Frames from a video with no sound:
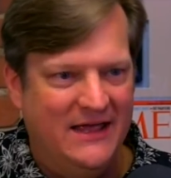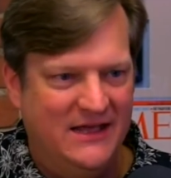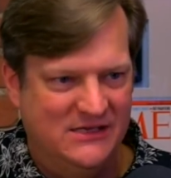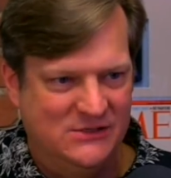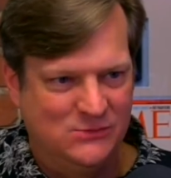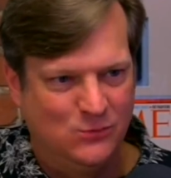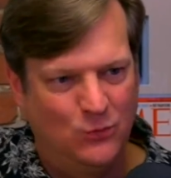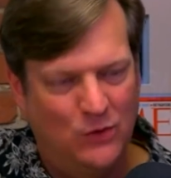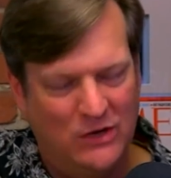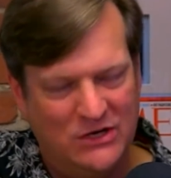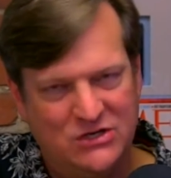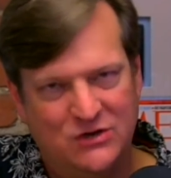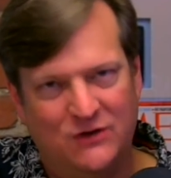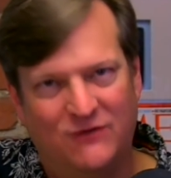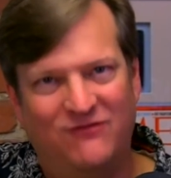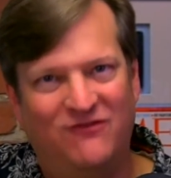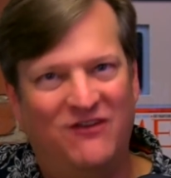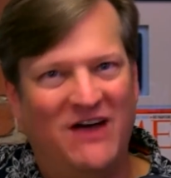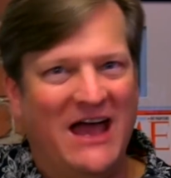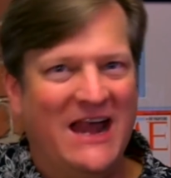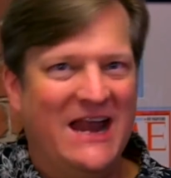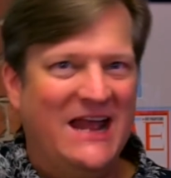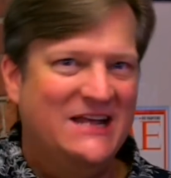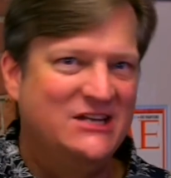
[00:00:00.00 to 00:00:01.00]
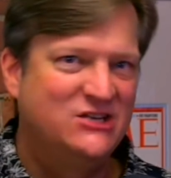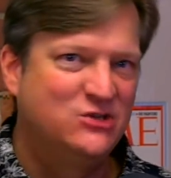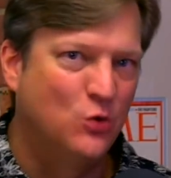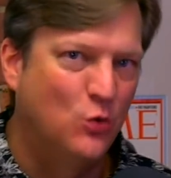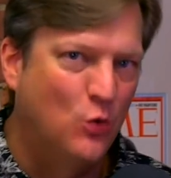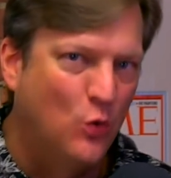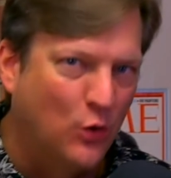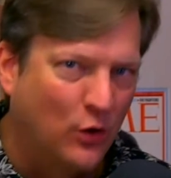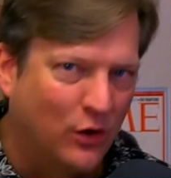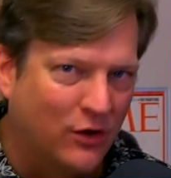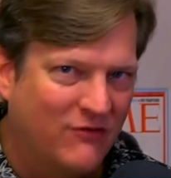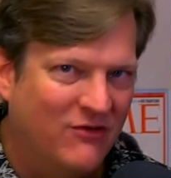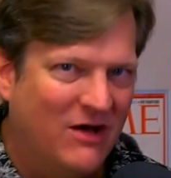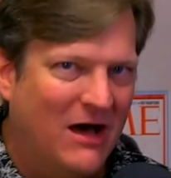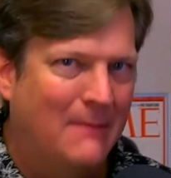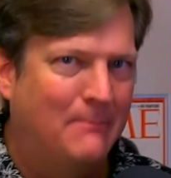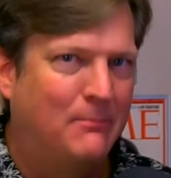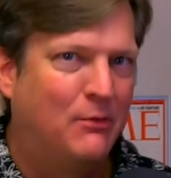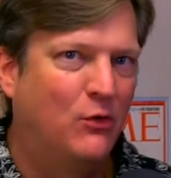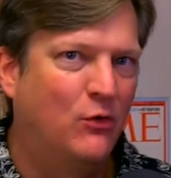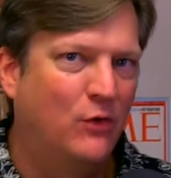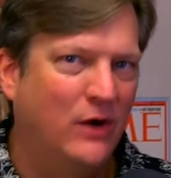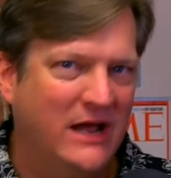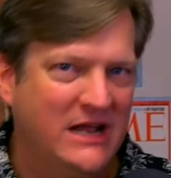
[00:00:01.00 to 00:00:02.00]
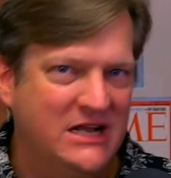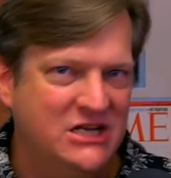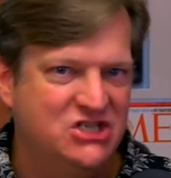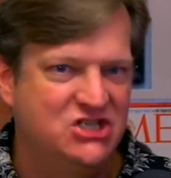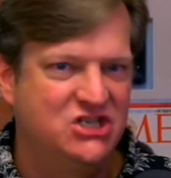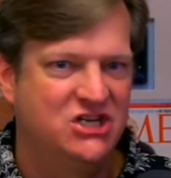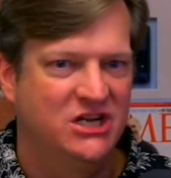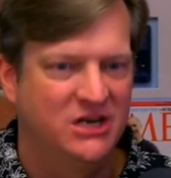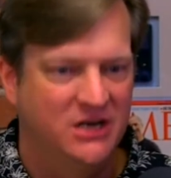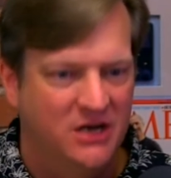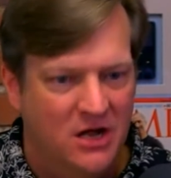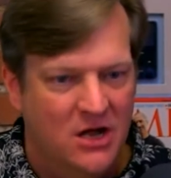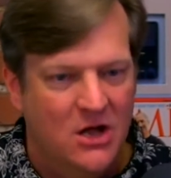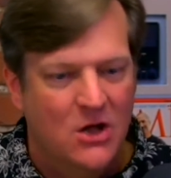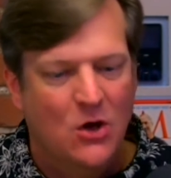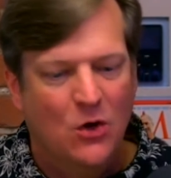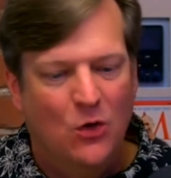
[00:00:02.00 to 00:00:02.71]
is, what your financial order of operation,